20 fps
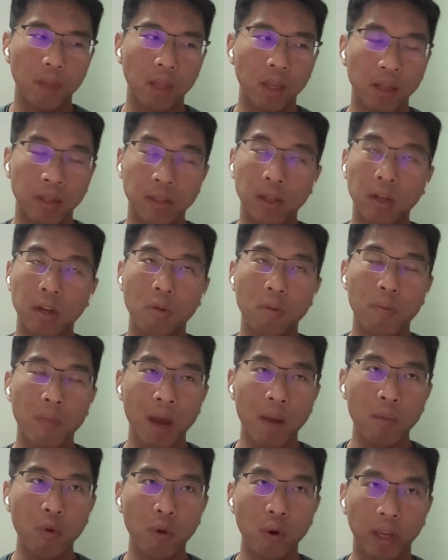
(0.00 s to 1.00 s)
external
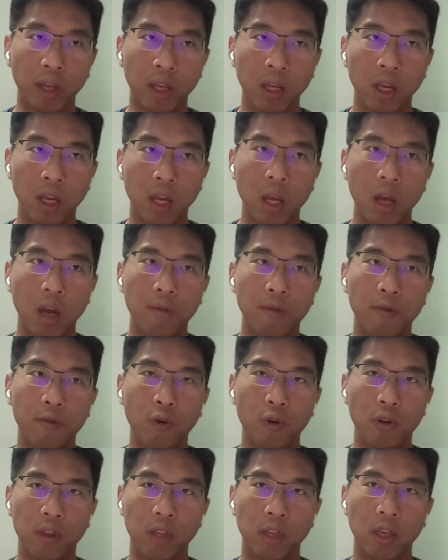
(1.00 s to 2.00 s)
memory
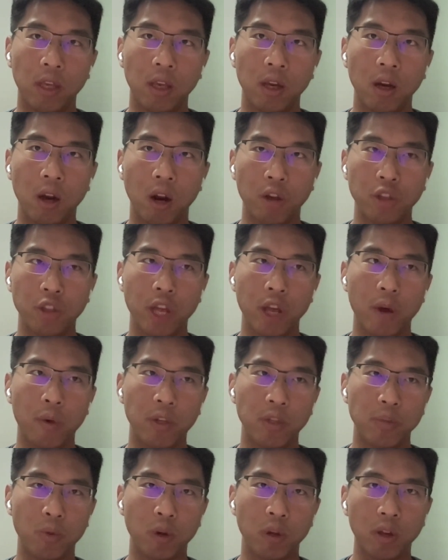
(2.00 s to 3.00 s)
for the large
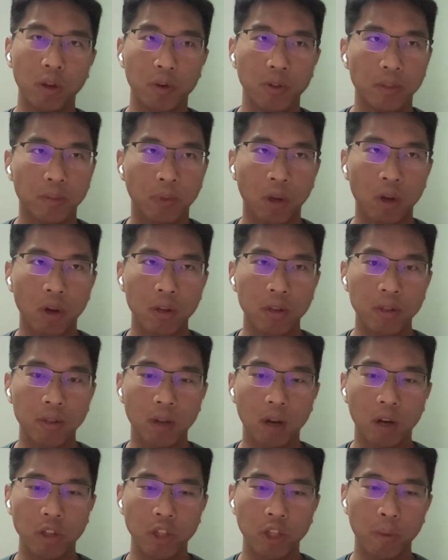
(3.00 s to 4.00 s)
language models,
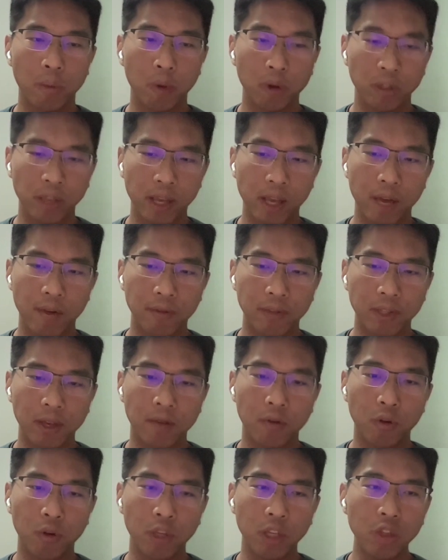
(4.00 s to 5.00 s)
because large language models, they have
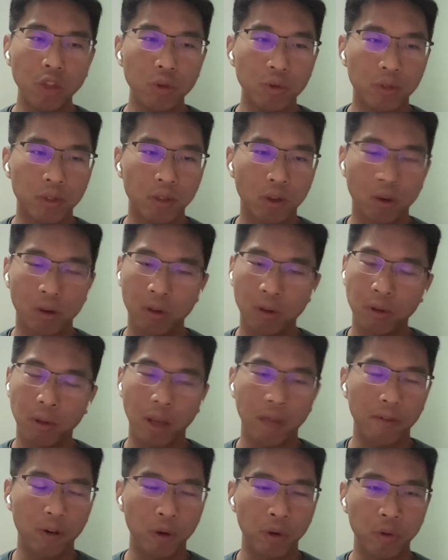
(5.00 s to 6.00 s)
several issues, although they
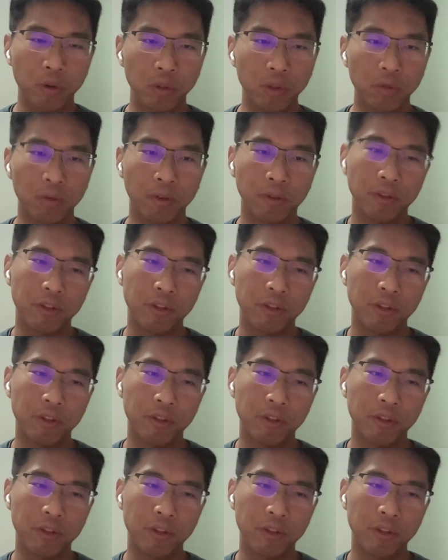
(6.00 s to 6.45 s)
are very useful.